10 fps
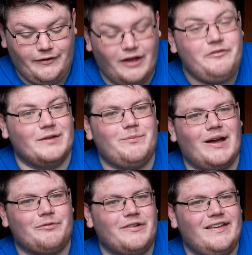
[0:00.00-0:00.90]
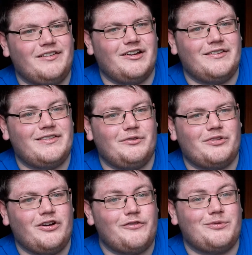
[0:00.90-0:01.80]
I feel bad for these guys. It was
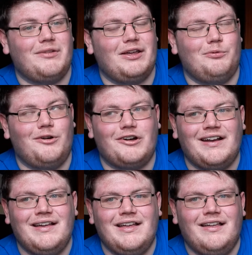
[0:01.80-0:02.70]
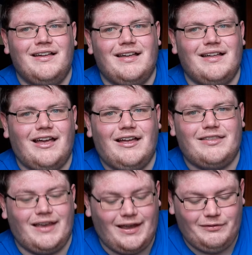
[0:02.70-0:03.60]
cut from night one. Uh,
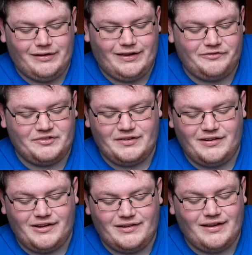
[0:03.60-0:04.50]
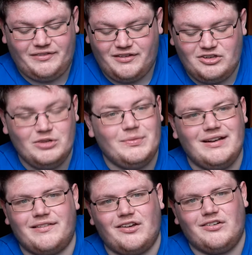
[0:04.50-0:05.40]
they get given like less than two
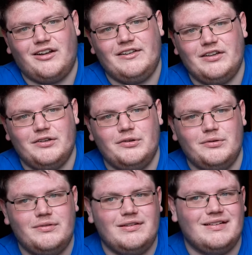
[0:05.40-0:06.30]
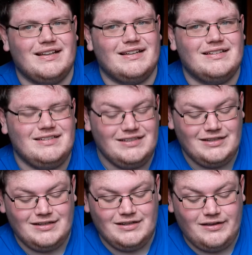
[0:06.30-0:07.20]
minutes on night two. Yeah,
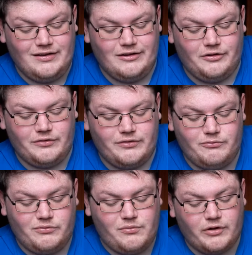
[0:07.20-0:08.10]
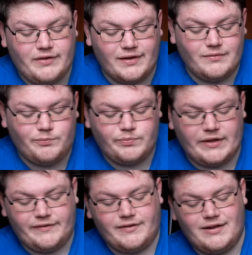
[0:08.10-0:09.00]
you know Woods and
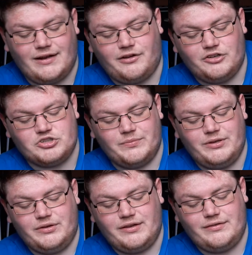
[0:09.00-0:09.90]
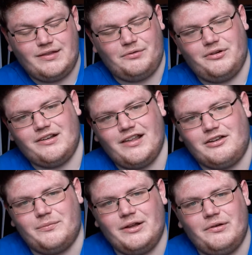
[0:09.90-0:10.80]
Kingston had a good tribute. They were like
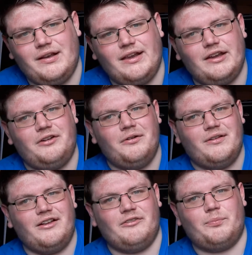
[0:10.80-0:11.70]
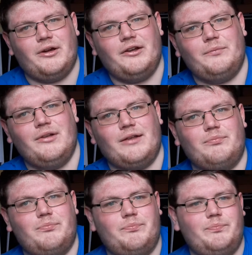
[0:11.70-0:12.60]
coming out in gear inspired like
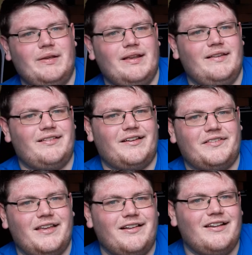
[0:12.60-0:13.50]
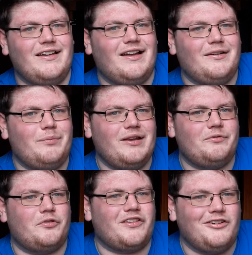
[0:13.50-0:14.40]
Big E's like singlet, and I believe it
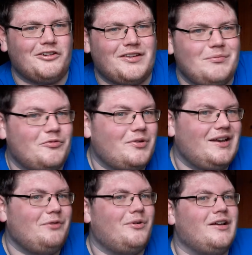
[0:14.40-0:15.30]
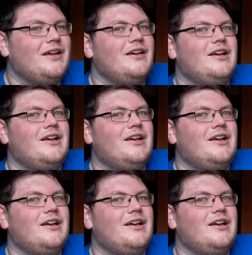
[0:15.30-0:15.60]
was the colour scheme of when he won